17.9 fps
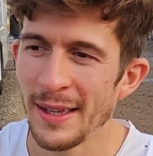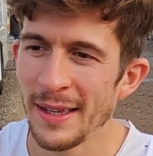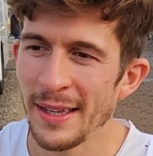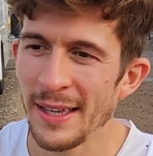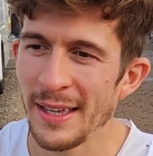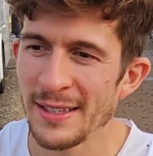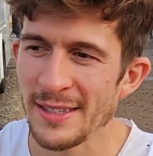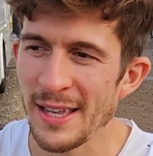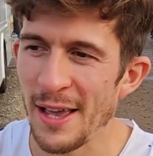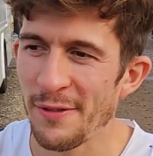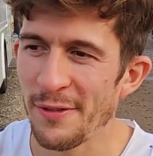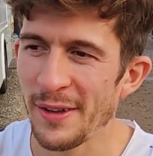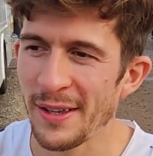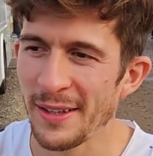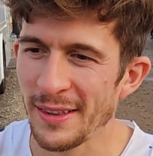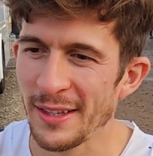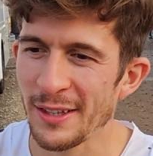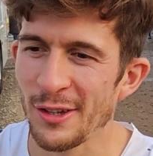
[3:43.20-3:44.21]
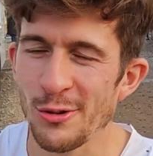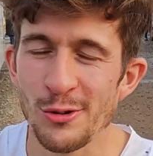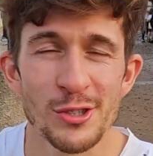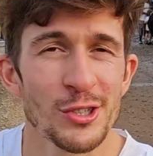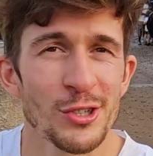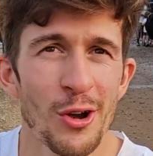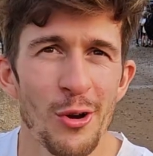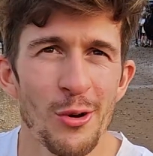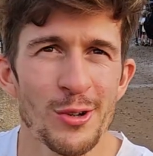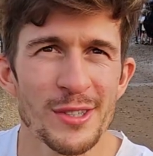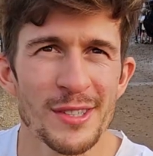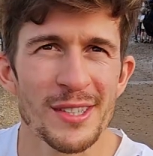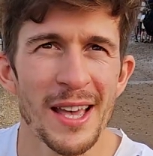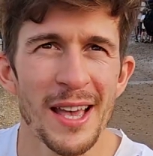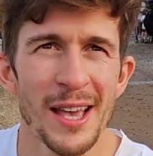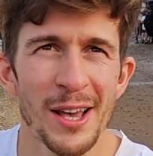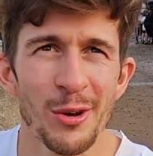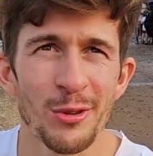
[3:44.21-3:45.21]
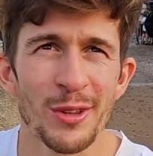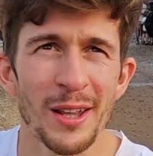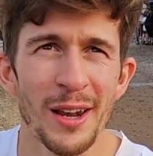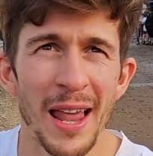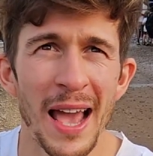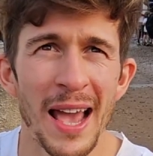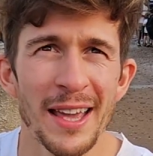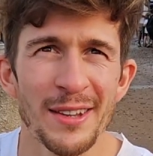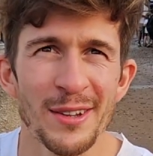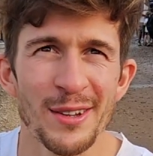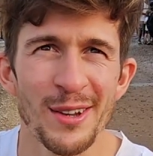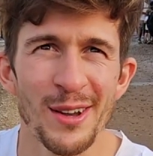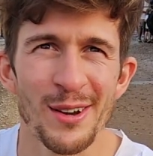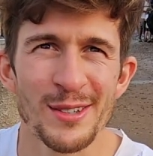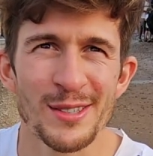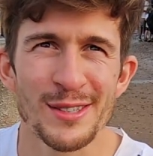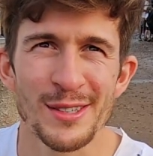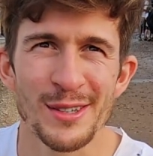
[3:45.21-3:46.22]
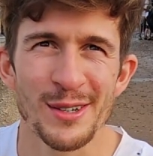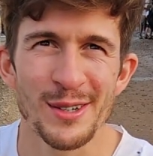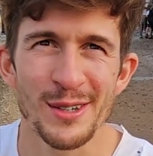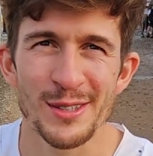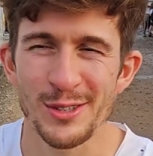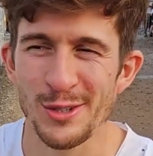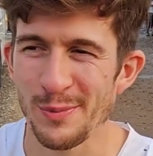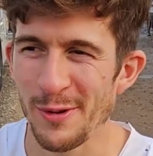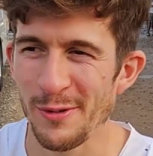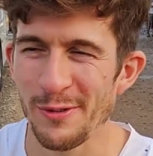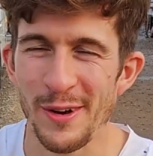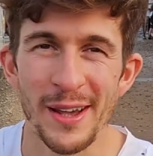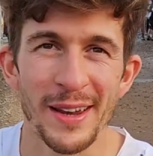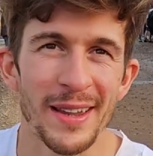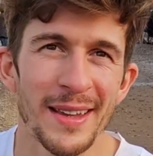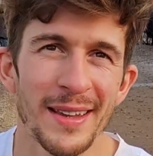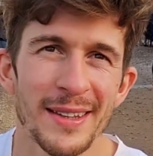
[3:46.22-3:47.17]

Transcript: He's having the good jokes on the line, So super funny.